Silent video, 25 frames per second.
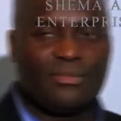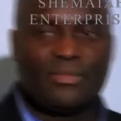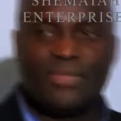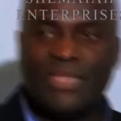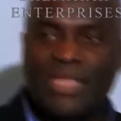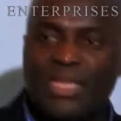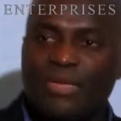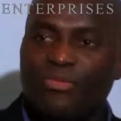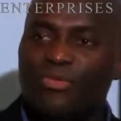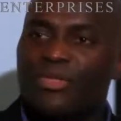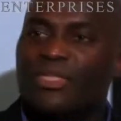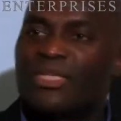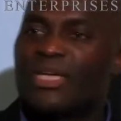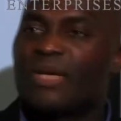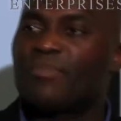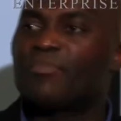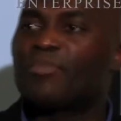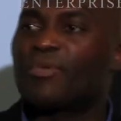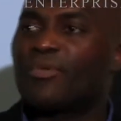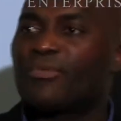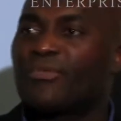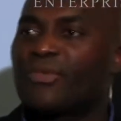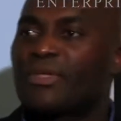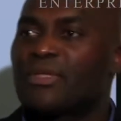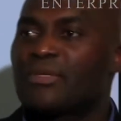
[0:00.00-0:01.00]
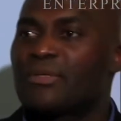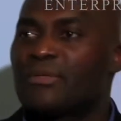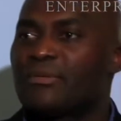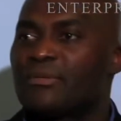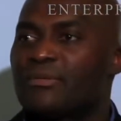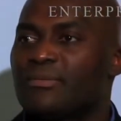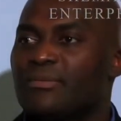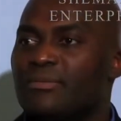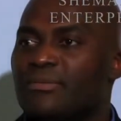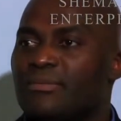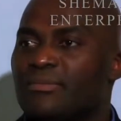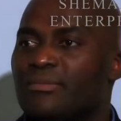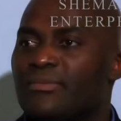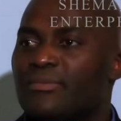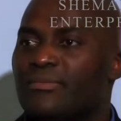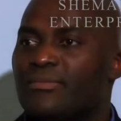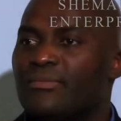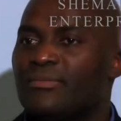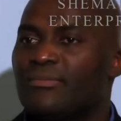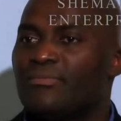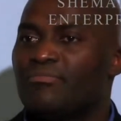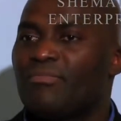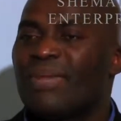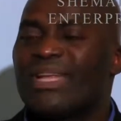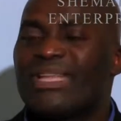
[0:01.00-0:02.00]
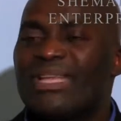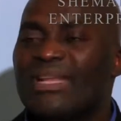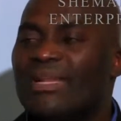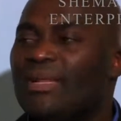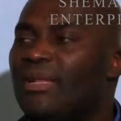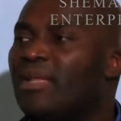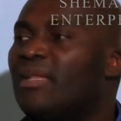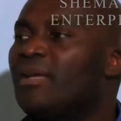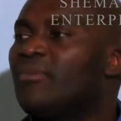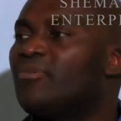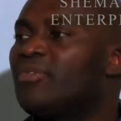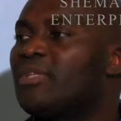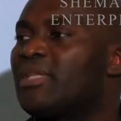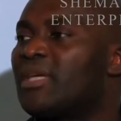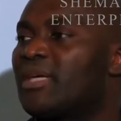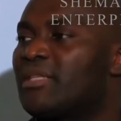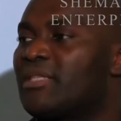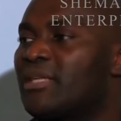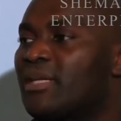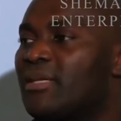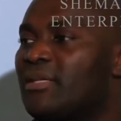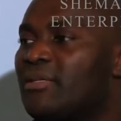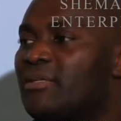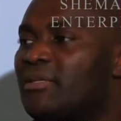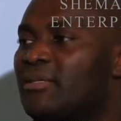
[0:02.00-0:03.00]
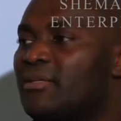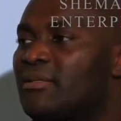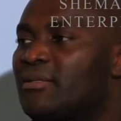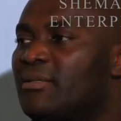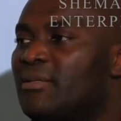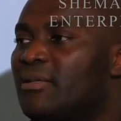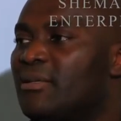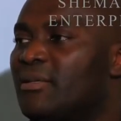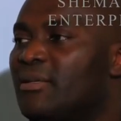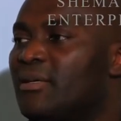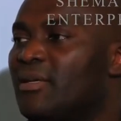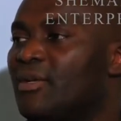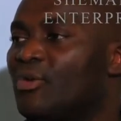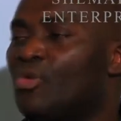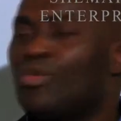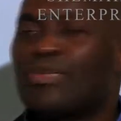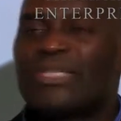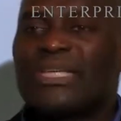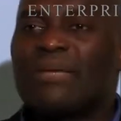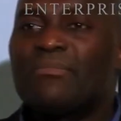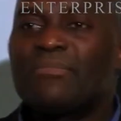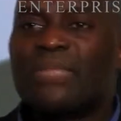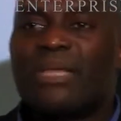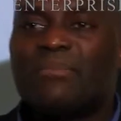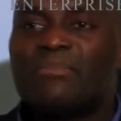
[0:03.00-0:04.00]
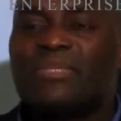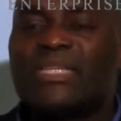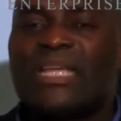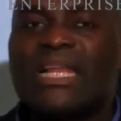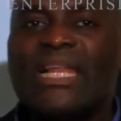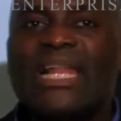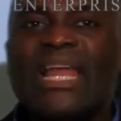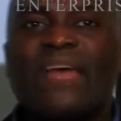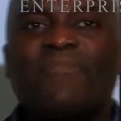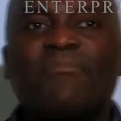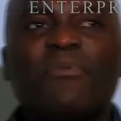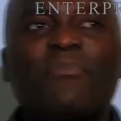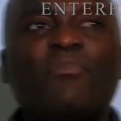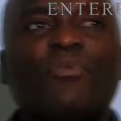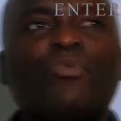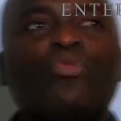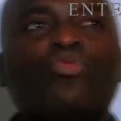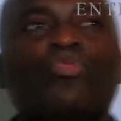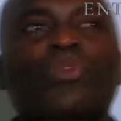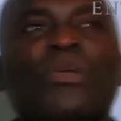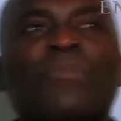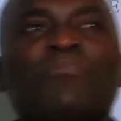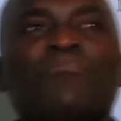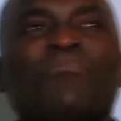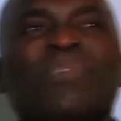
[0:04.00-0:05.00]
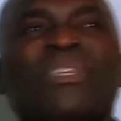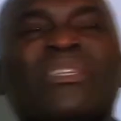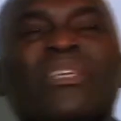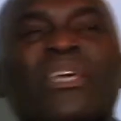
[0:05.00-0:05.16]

Dealer will take profit, but a leader will take challenges. No, sometimes in life people will